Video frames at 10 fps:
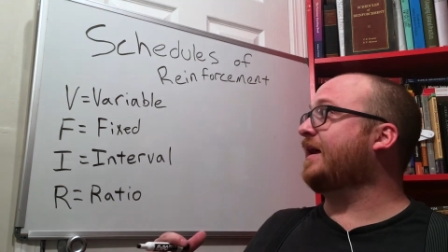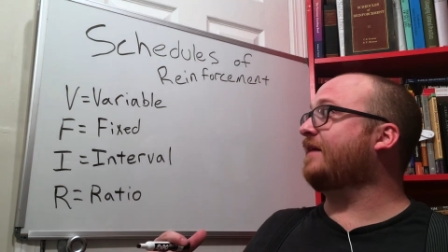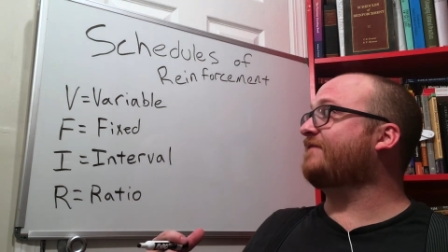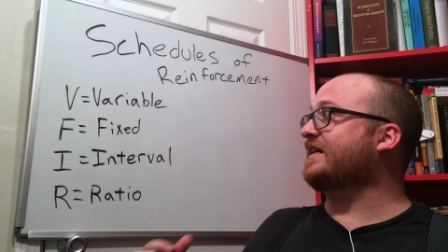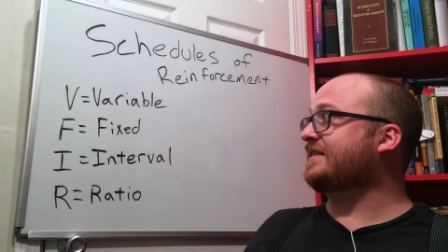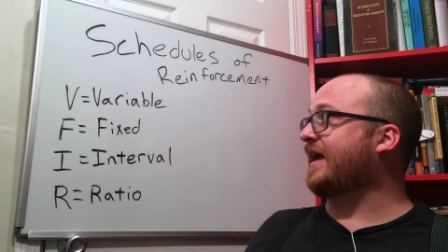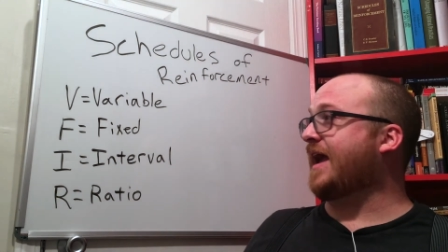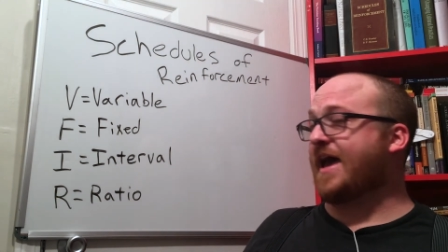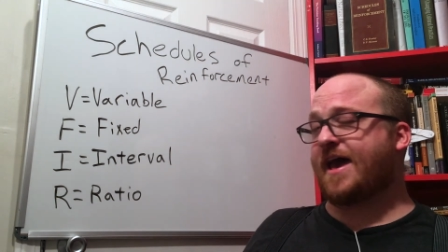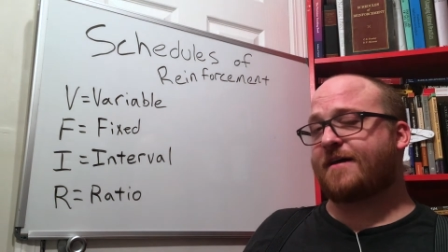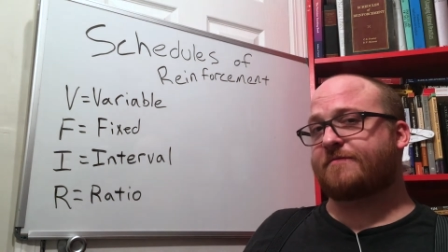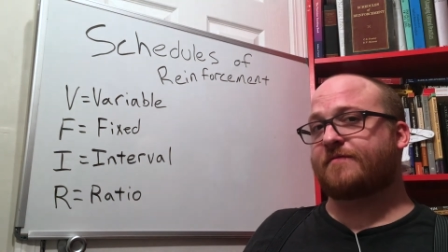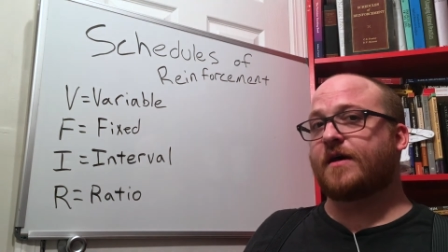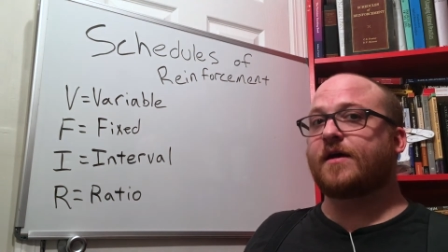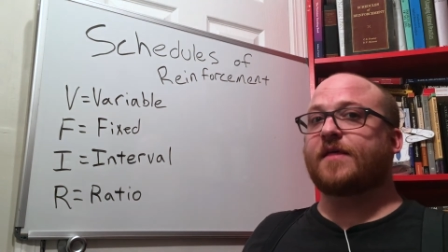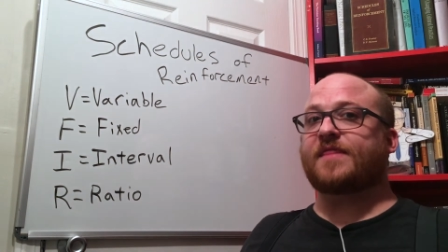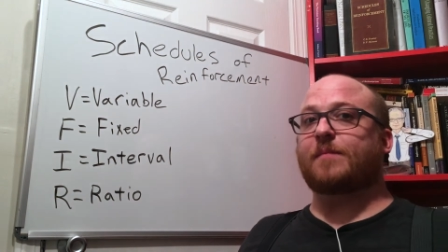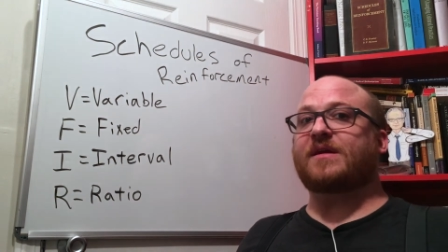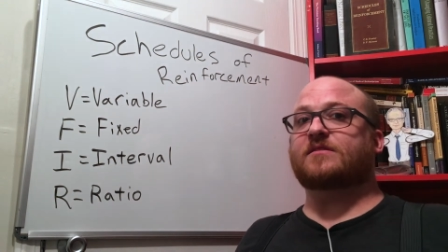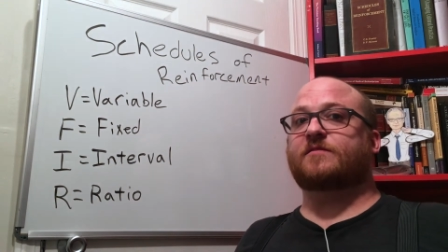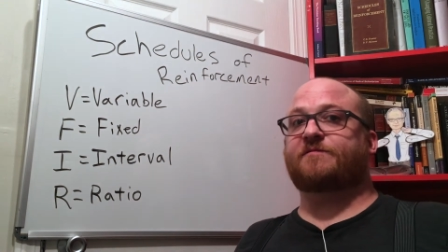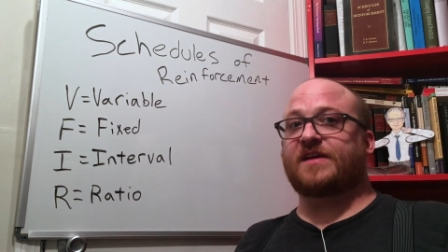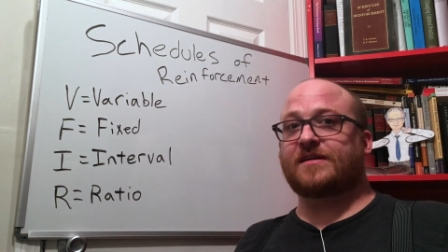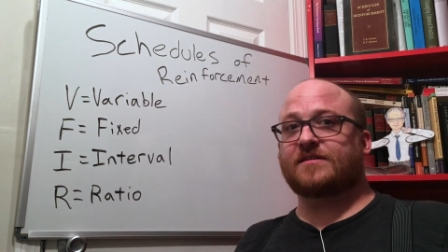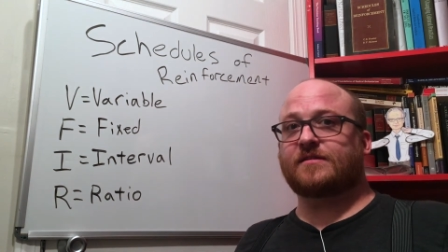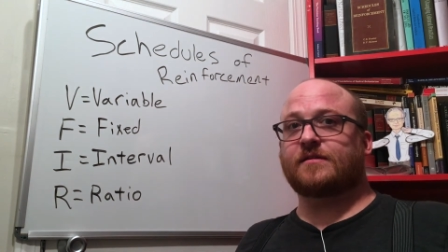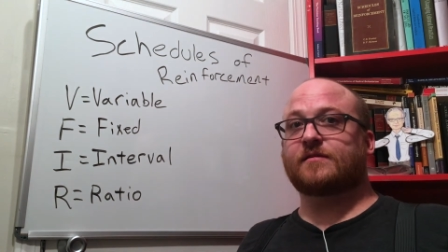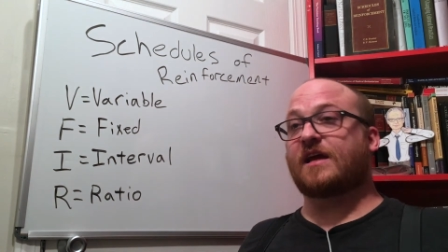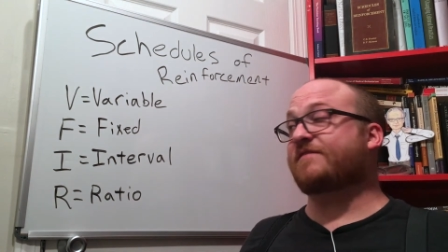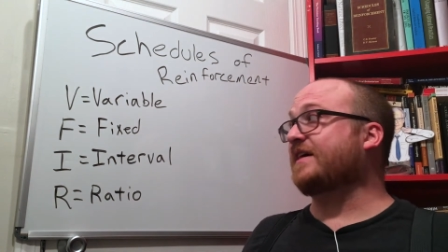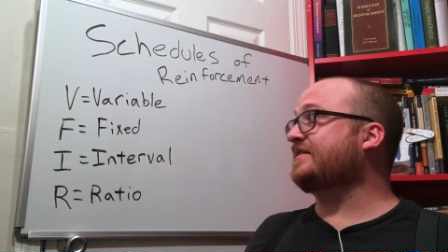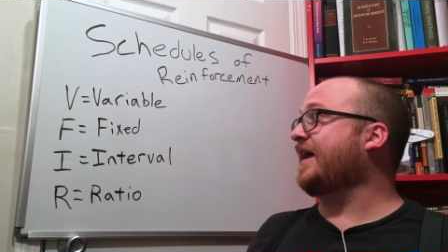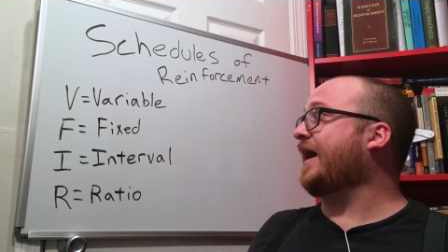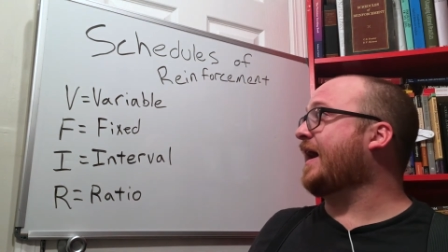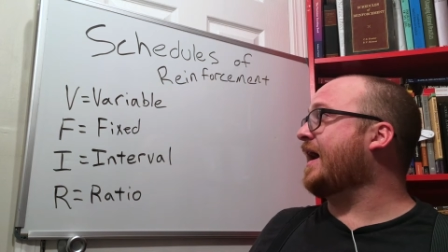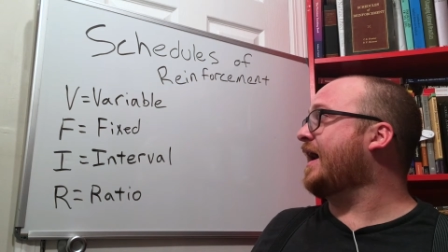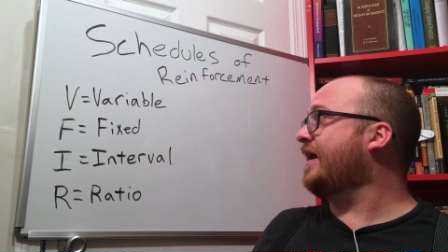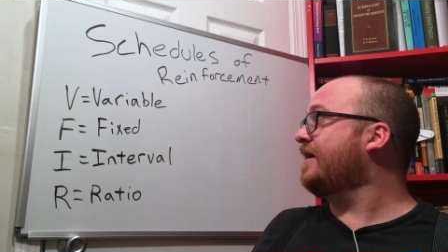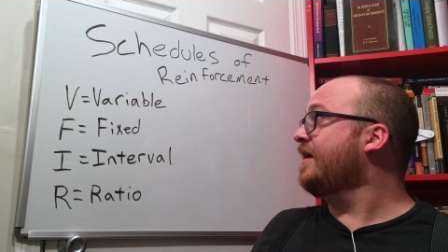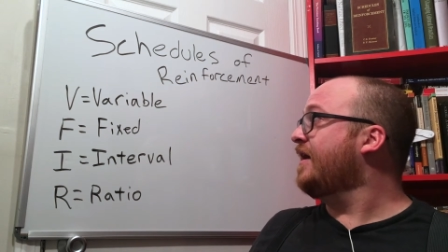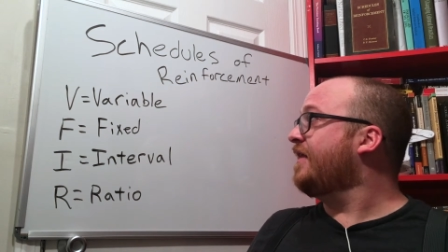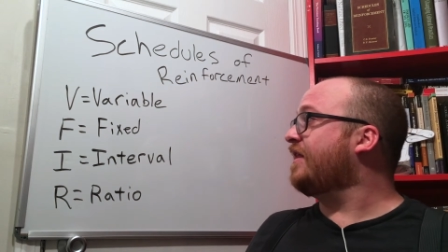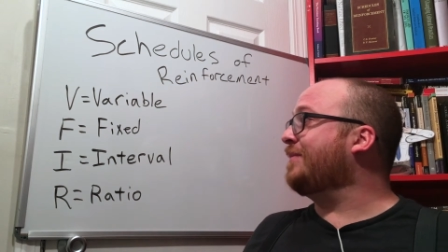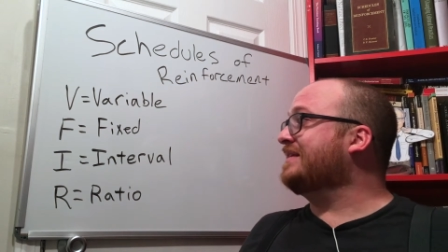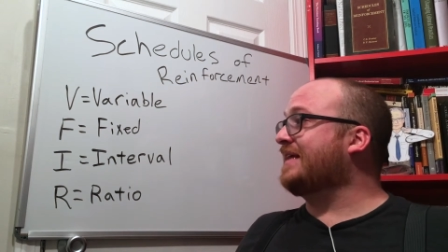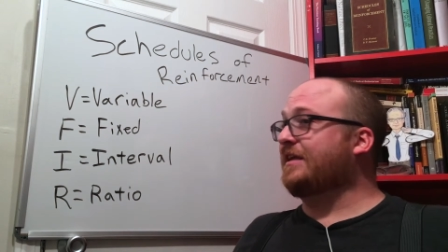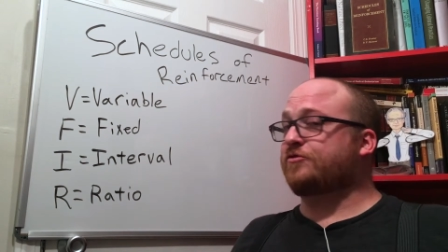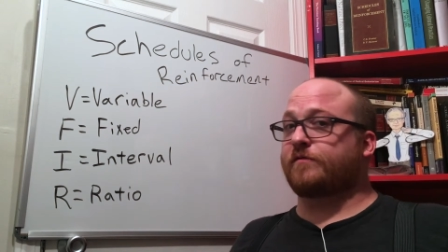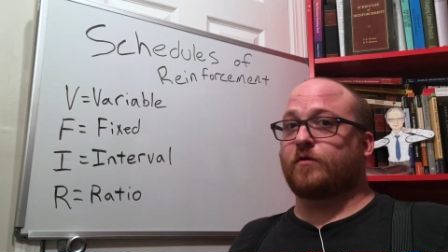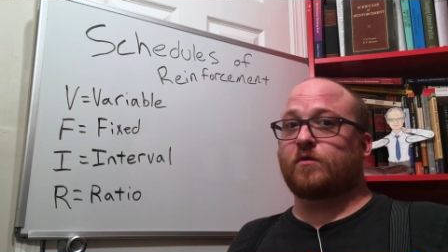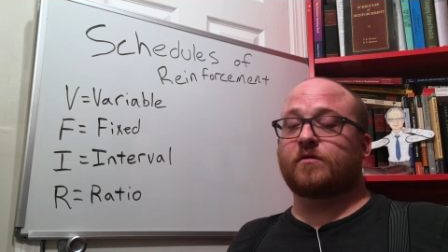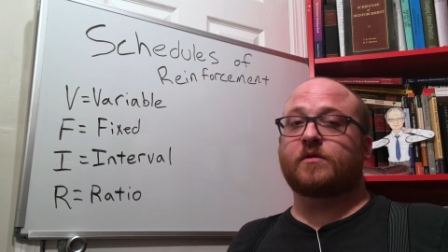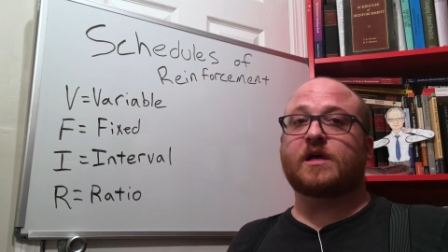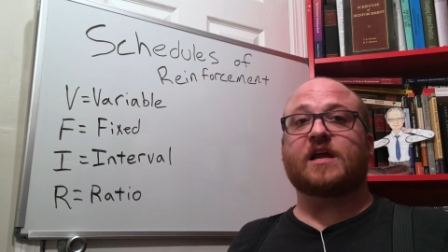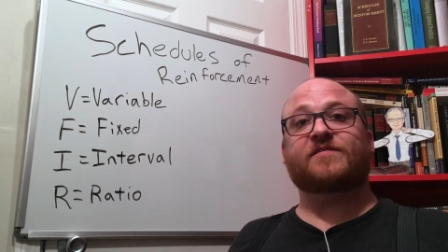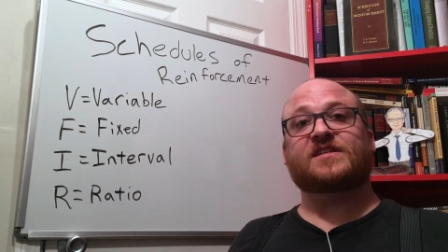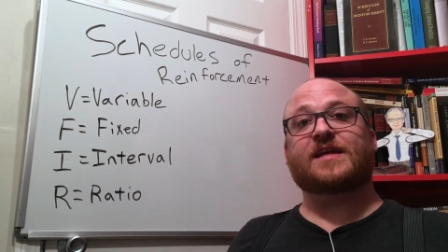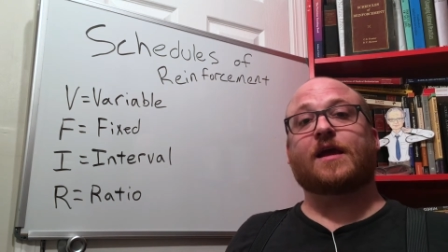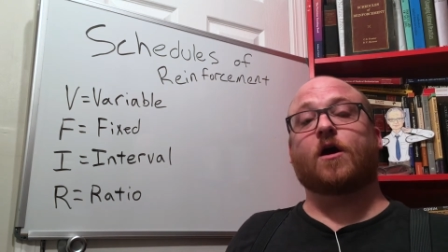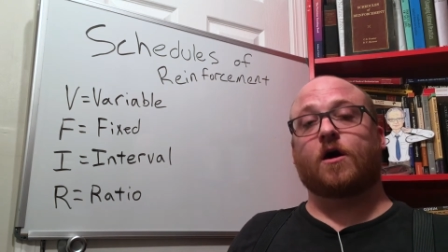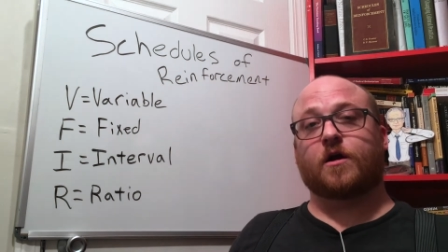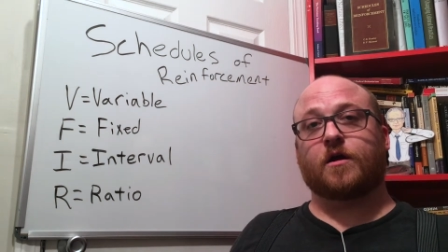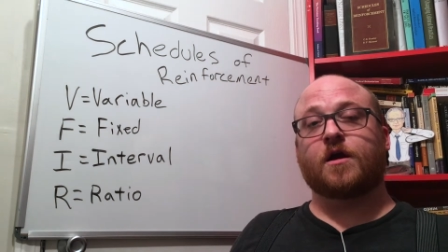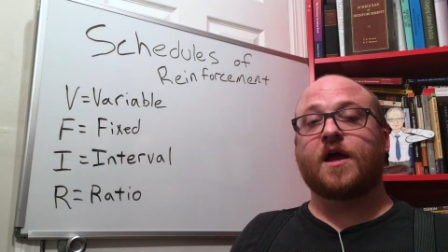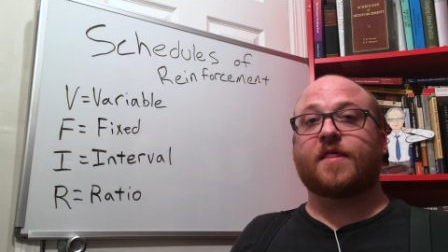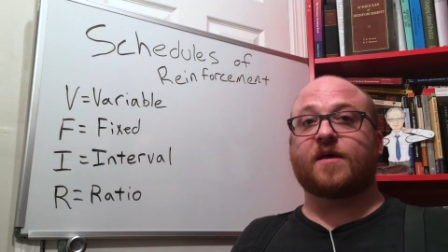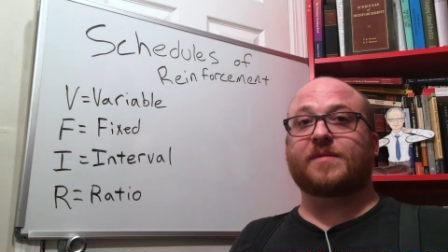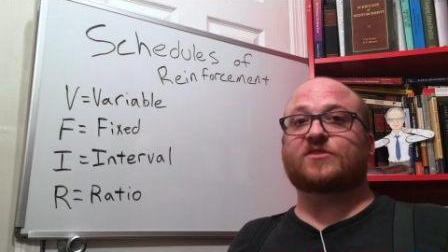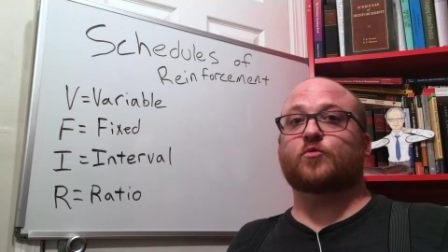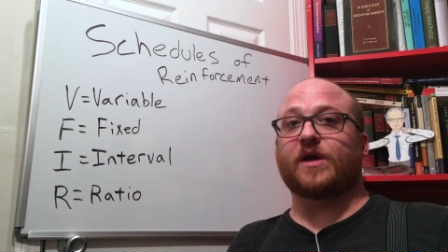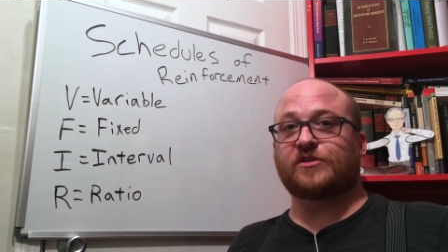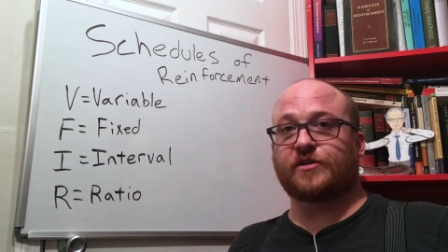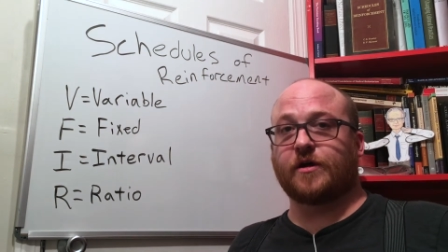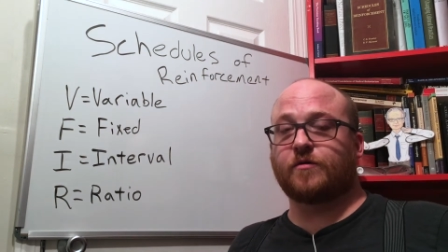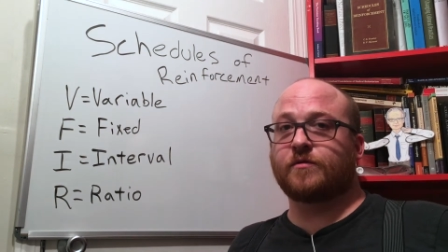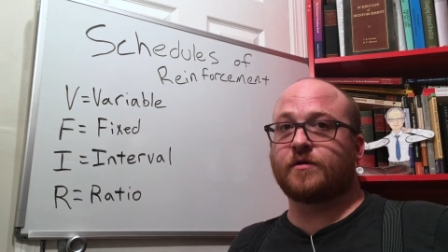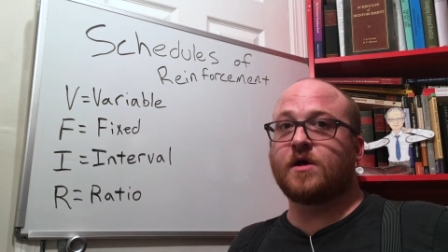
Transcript: I say F, that means fixed. If I say I, that means interval, and if I say R, that means ratio.